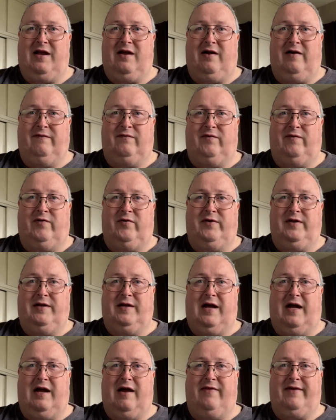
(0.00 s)
I've ordered,
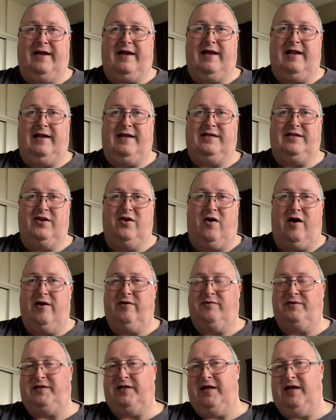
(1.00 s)
I think, at least 9
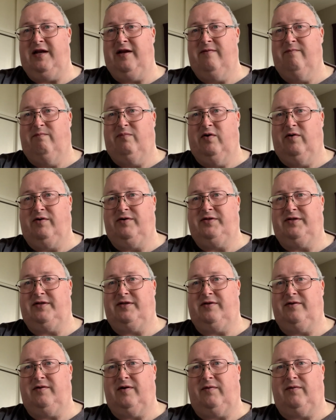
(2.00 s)
or 10 books
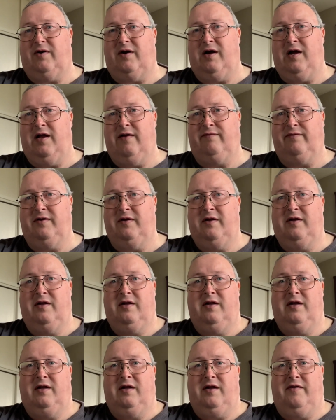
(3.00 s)
to arrive
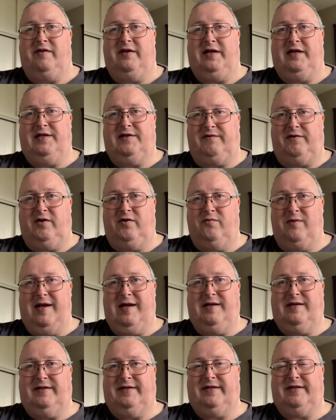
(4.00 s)
in the next few
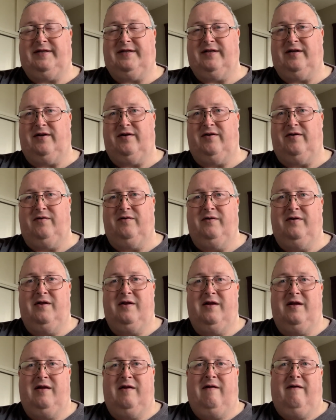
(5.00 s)
weeks. So
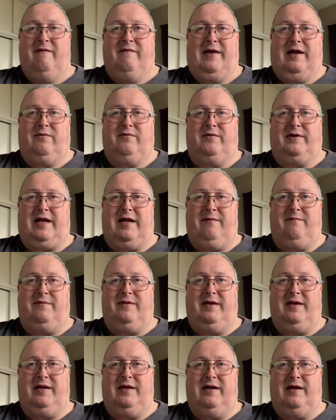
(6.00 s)
that will keep
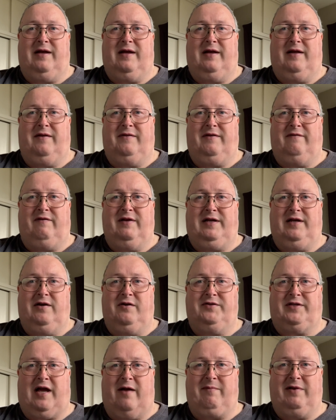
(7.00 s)
the
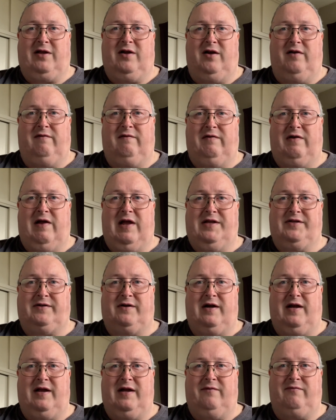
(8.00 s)
videos humming over as
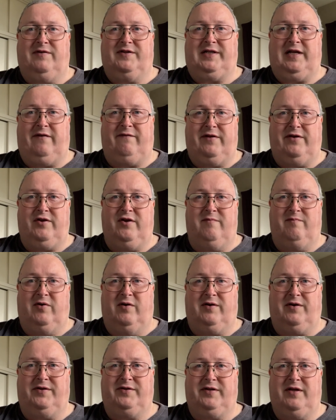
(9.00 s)
I receive the new
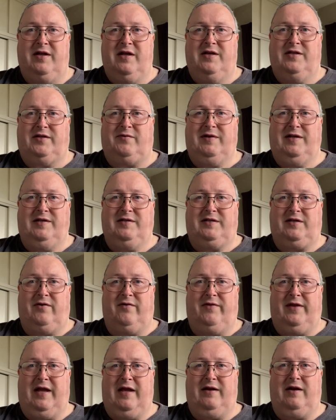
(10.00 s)
books. So until
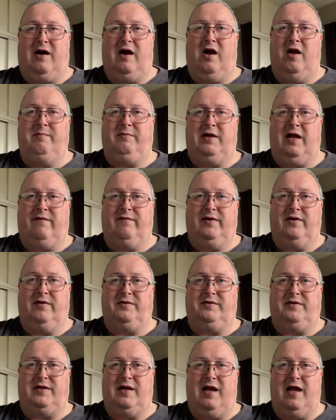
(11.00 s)
then, I hope you're having a
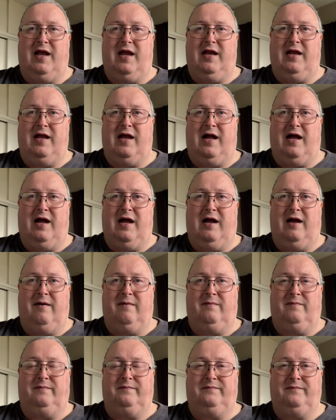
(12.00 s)
day.
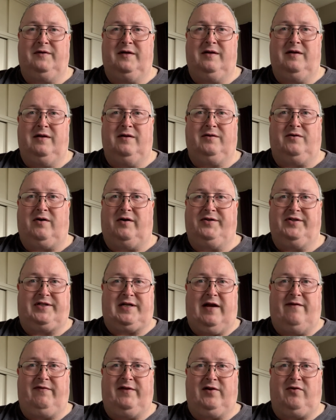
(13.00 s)
God
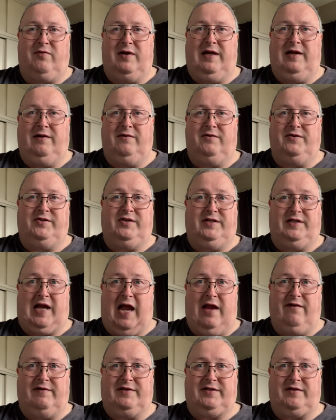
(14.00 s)
save the Queen, because she
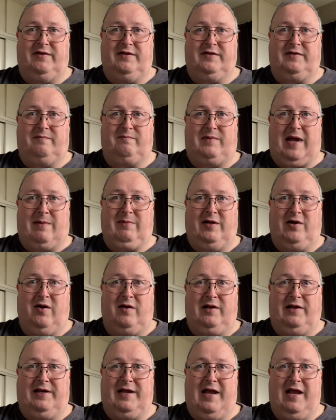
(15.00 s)
gave us this public
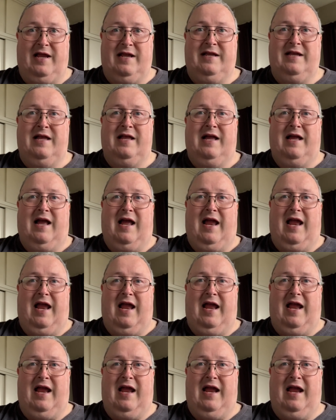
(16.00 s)
holiday.
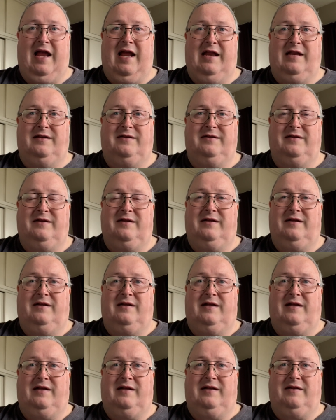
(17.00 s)
And
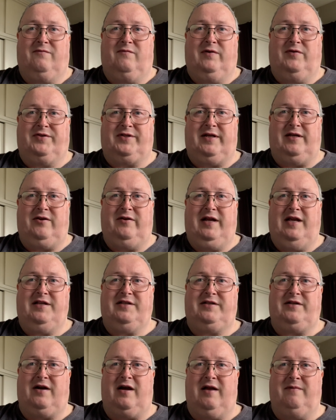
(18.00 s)
we'll see you
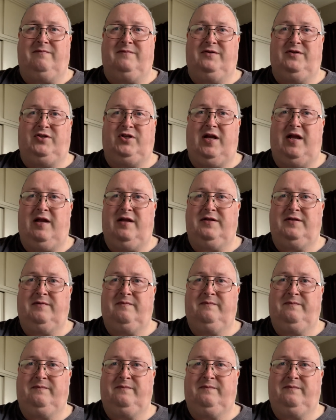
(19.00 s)
next time. Cheers.